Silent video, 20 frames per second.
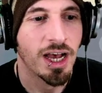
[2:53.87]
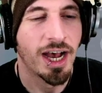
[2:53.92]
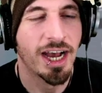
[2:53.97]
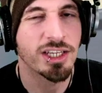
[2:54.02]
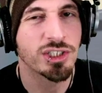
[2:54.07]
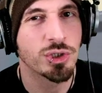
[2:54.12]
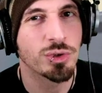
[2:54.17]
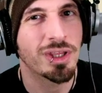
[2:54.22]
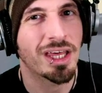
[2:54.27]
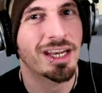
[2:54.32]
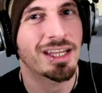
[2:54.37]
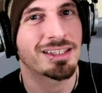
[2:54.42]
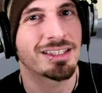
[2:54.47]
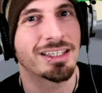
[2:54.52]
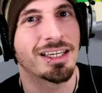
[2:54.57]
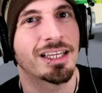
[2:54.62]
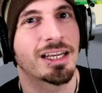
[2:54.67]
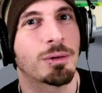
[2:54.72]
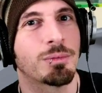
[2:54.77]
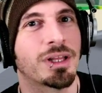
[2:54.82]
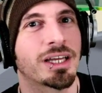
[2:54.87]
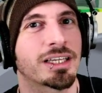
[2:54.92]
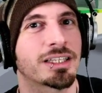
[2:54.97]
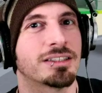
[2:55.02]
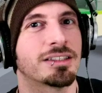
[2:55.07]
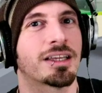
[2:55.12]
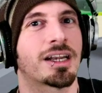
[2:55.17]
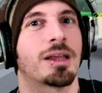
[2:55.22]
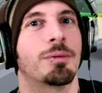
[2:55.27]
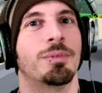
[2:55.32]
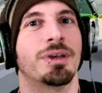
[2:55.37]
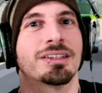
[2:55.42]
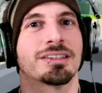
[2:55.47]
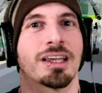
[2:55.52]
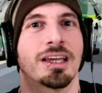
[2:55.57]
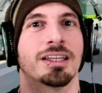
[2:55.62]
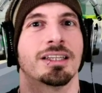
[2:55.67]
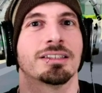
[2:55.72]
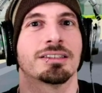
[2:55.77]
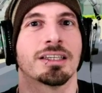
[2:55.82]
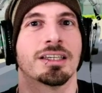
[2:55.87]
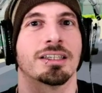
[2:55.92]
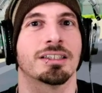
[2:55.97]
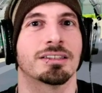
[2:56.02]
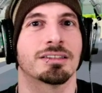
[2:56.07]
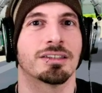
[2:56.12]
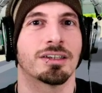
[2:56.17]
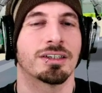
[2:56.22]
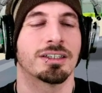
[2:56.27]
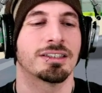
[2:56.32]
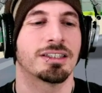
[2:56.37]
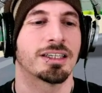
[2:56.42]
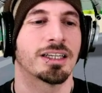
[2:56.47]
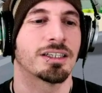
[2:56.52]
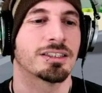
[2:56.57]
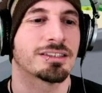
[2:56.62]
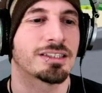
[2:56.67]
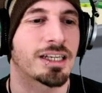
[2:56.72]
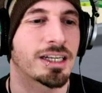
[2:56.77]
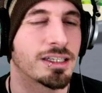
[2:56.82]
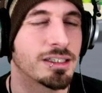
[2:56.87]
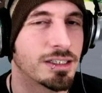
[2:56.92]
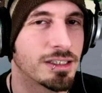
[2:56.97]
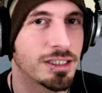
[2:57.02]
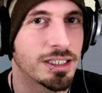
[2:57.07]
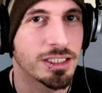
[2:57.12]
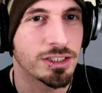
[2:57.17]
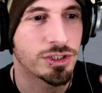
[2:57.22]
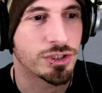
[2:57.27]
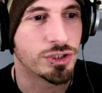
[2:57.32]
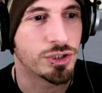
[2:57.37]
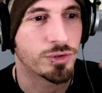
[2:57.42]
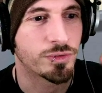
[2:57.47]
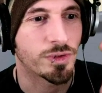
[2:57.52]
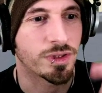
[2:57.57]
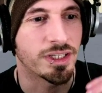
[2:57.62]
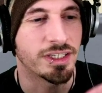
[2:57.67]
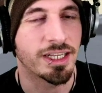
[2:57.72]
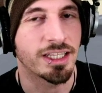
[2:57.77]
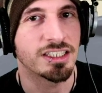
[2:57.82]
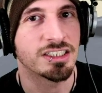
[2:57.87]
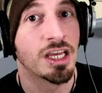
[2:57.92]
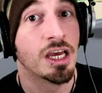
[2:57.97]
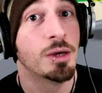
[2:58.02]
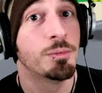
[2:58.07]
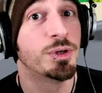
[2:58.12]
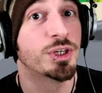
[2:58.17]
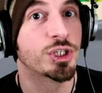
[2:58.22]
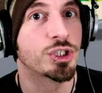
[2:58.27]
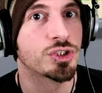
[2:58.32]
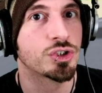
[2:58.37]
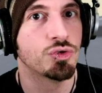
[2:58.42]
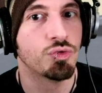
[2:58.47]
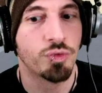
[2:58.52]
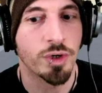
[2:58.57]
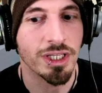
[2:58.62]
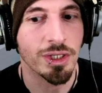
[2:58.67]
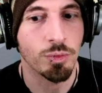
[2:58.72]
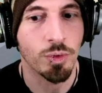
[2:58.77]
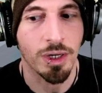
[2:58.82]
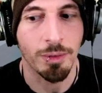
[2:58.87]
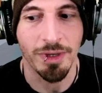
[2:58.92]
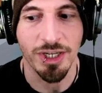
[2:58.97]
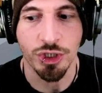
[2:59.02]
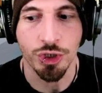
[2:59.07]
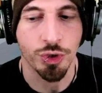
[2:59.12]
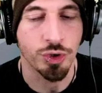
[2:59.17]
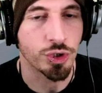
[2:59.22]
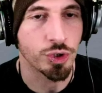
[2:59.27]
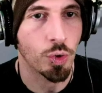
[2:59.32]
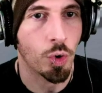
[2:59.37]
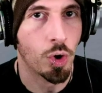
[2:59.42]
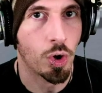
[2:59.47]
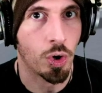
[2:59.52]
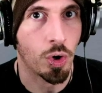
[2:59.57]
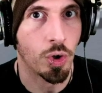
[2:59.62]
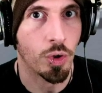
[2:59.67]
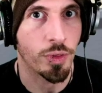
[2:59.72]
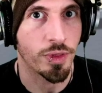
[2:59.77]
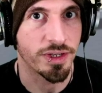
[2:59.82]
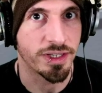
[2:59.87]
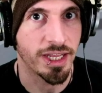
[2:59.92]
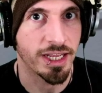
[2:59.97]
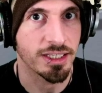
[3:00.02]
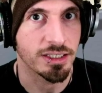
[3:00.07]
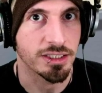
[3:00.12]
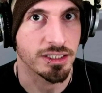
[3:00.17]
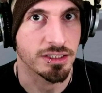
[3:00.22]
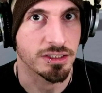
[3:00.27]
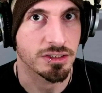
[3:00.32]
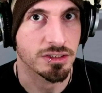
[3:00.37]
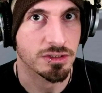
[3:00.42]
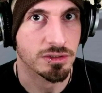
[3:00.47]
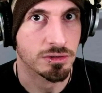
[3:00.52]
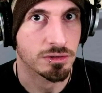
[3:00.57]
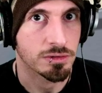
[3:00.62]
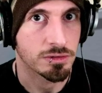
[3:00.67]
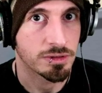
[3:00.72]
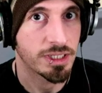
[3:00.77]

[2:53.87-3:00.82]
I do that at the end. I'm like, did I miss anything? Is there anything else that I need to do for the dailies? Because you really want to make sure you do all the dailies.